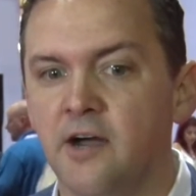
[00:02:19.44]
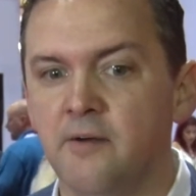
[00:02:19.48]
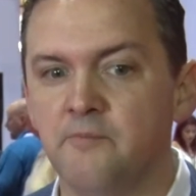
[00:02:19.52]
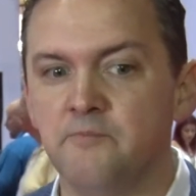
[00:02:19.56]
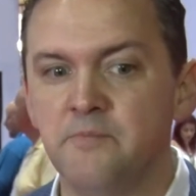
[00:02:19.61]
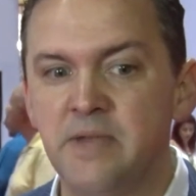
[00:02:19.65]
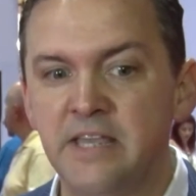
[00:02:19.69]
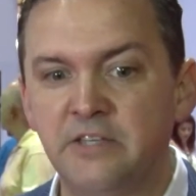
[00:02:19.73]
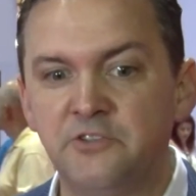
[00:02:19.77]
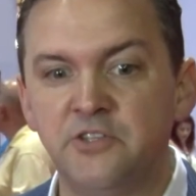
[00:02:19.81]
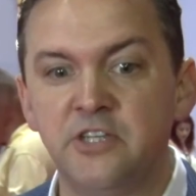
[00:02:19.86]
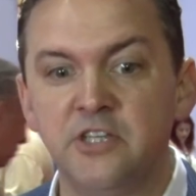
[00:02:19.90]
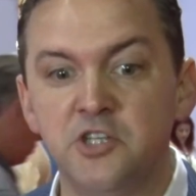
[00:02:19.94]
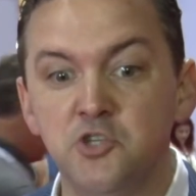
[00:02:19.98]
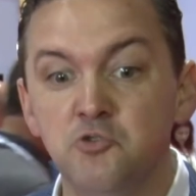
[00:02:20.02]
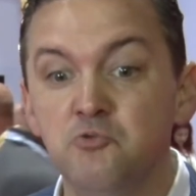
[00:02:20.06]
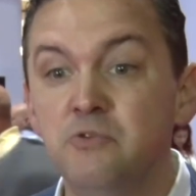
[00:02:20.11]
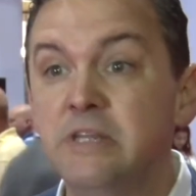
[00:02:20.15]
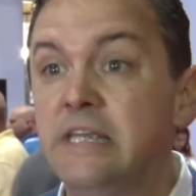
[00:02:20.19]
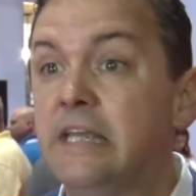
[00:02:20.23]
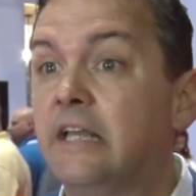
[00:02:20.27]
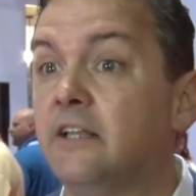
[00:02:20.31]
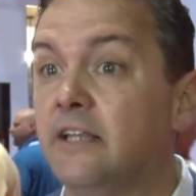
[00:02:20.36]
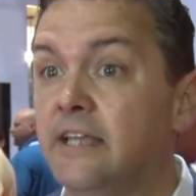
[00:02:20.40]
makes it
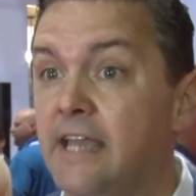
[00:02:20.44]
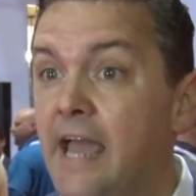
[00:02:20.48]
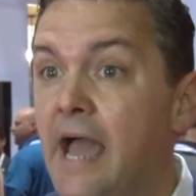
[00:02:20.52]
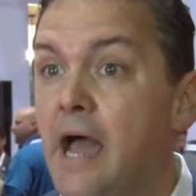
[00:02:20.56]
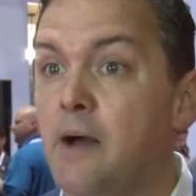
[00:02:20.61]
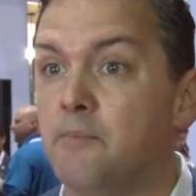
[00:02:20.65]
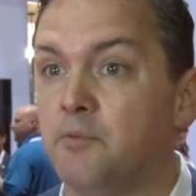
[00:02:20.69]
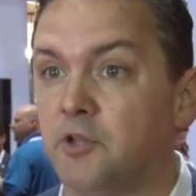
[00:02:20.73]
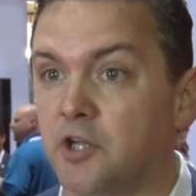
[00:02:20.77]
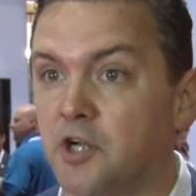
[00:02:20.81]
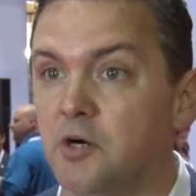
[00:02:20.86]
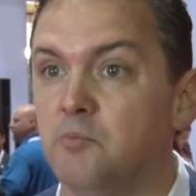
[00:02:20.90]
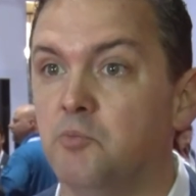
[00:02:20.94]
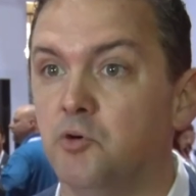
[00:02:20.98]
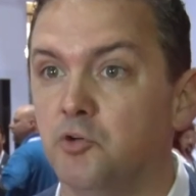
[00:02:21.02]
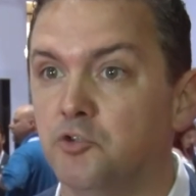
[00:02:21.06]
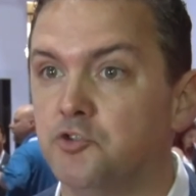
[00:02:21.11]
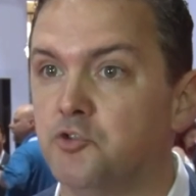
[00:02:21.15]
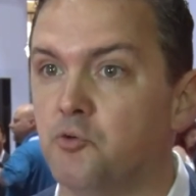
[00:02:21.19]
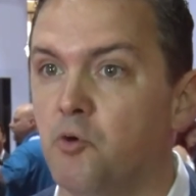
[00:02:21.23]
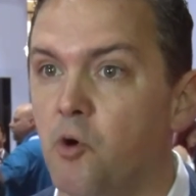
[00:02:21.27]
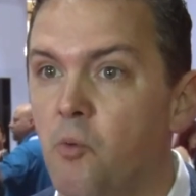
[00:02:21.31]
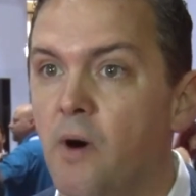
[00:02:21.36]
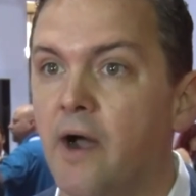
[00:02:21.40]
uniquely applicable
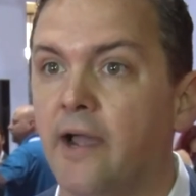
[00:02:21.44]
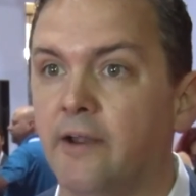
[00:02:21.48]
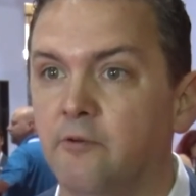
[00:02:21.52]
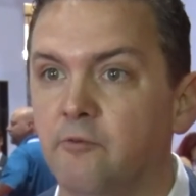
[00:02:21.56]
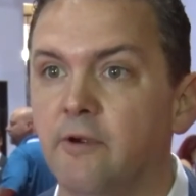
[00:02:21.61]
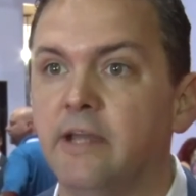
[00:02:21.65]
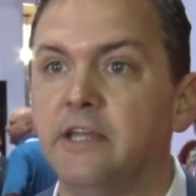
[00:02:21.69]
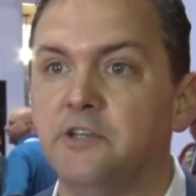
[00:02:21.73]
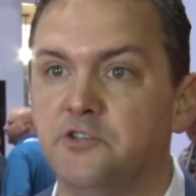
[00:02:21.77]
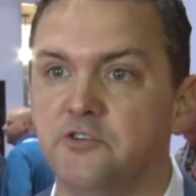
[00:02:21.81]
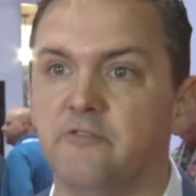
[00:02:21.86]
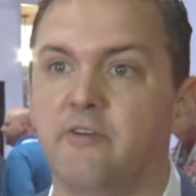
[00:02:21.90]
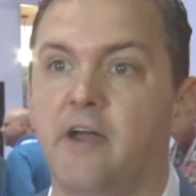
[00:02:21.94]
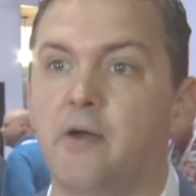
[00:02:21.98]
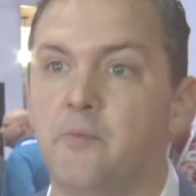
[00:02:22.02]
to a wide range of